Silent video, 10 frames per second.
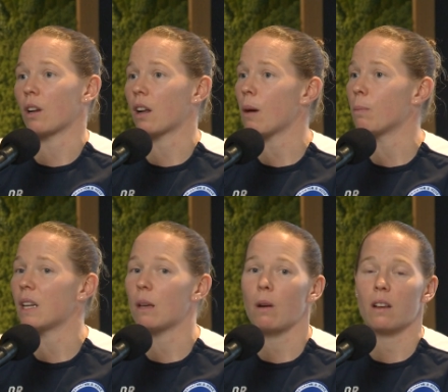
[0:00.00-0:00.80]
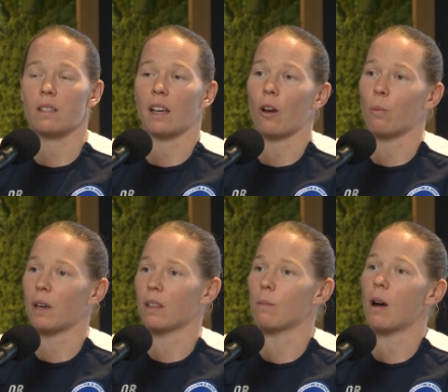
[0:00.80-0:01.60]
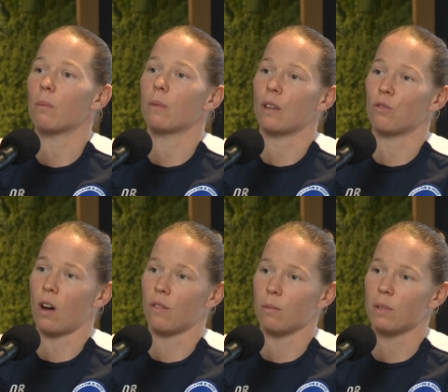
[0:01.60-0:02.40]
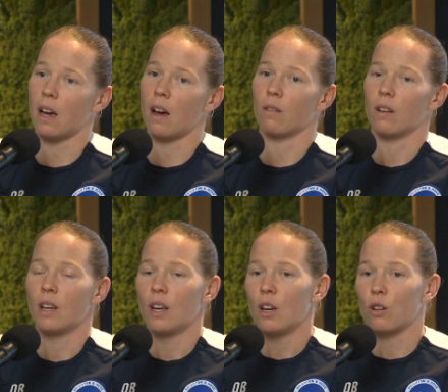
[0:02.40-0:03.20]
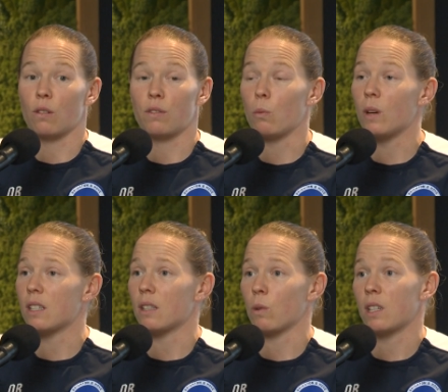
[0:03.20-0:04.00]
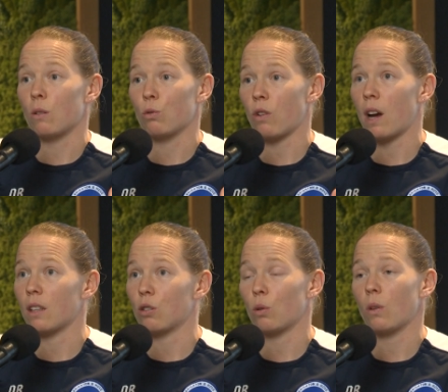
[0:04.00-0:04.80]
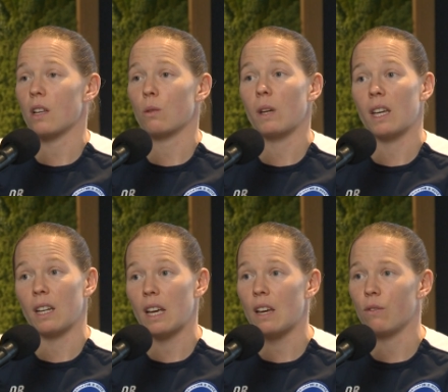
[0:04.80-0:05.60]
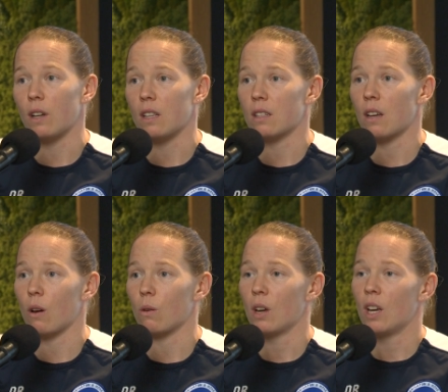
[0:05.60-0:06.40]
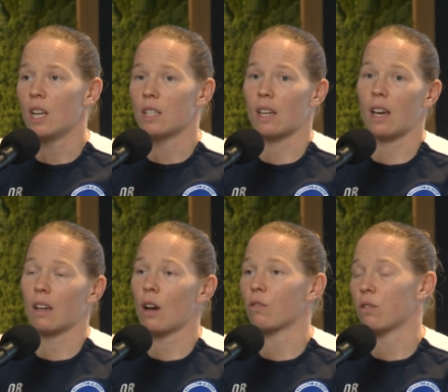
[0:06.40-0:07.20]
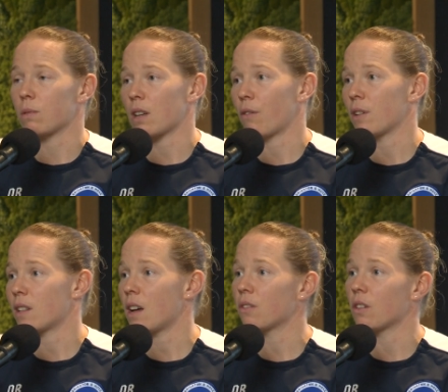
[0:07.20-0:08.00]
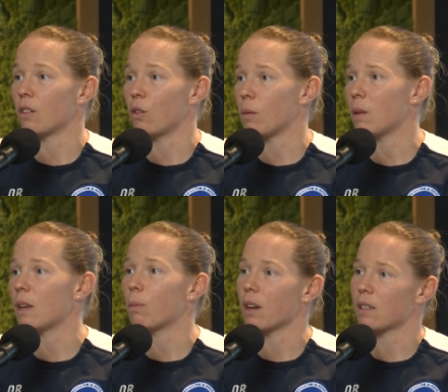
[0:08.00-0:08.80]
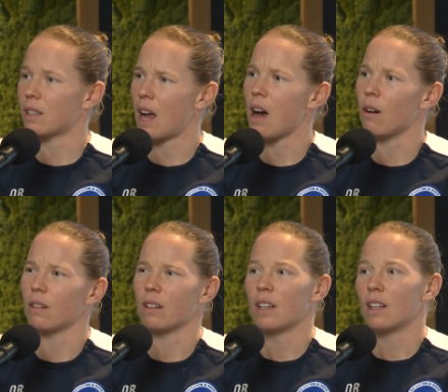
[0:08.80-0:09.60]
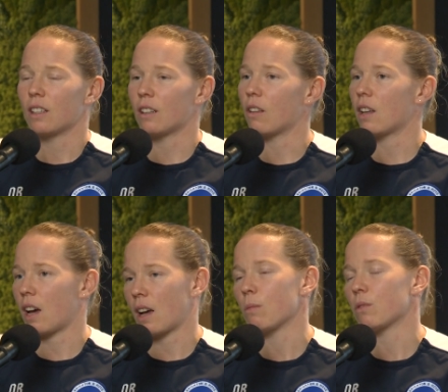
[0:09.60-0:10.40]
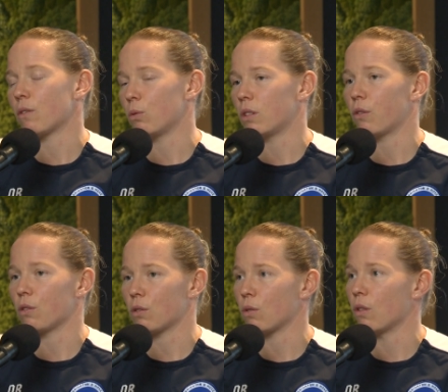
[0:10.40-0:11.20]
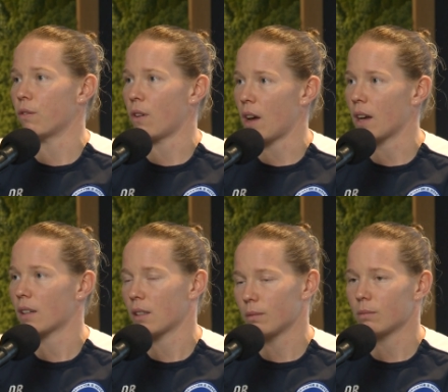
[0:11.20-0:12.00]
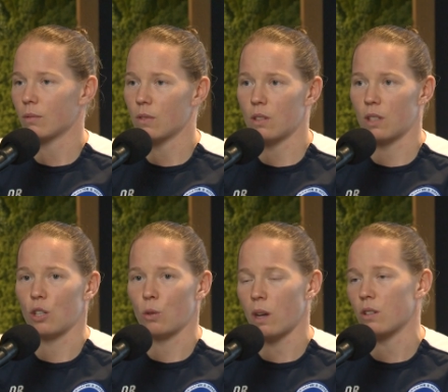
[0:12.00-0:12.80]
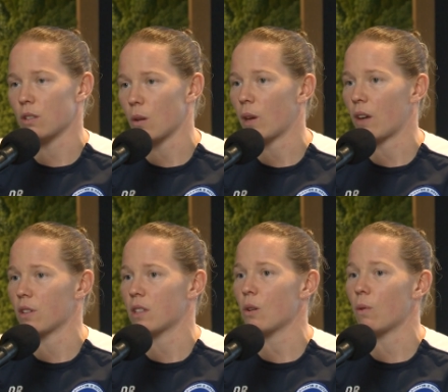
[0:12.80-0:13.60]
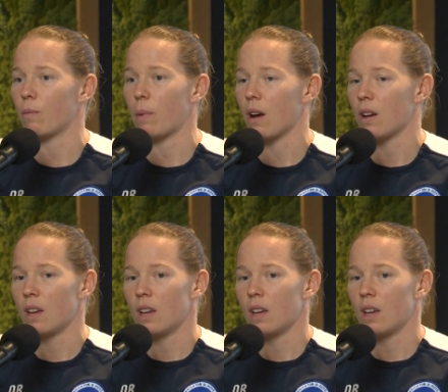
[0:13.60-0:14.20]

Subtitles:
a club minibus, they go pick them up, they drive them down, because obviously we still train 2 nights a week in the evening, so to get girls from South East London on a minibus down, that comes with all different sort of like situations that we have to deal with. But